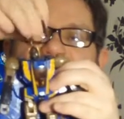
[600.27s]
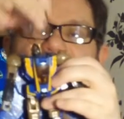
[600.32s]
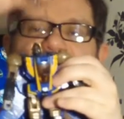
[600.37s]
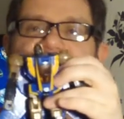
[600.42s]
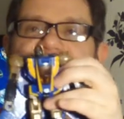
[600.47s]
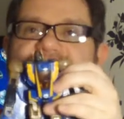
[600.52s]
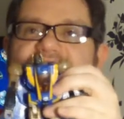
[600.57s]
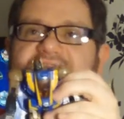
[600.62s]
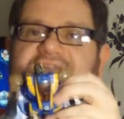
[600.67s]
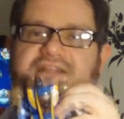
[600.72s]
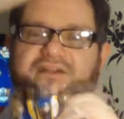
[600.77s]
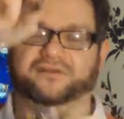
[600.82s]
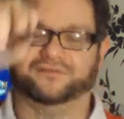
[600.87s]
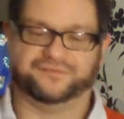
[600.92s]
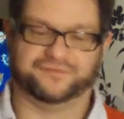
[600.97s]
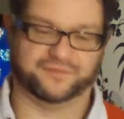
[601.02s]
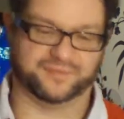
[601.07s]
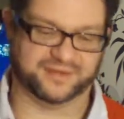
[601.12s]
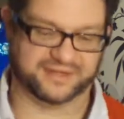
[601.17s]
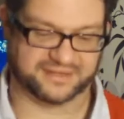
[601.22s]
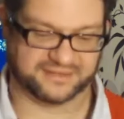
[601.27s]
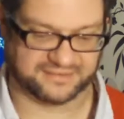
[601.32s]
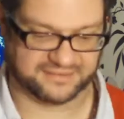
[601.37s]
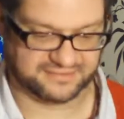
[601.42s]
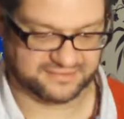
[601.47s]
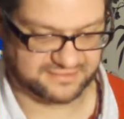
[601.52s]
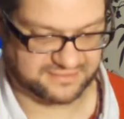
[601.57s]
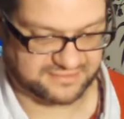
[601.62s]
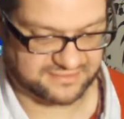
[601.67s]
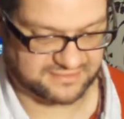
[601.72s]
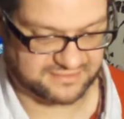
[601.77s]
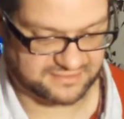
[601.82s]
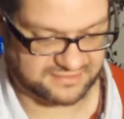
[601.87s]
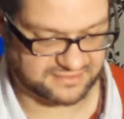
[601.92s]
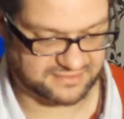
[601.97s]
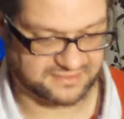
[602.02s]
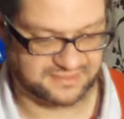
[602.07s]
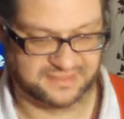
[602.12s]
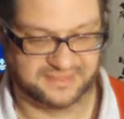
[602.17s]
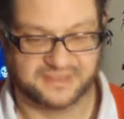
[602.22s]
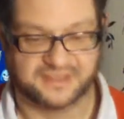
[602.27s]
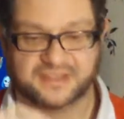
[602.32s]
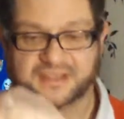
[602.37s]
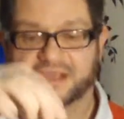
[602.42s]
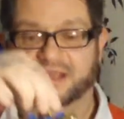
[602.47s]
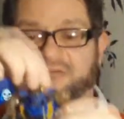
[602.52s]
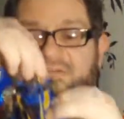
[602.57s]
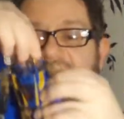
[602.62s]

I'm going to take that off for a minute. Head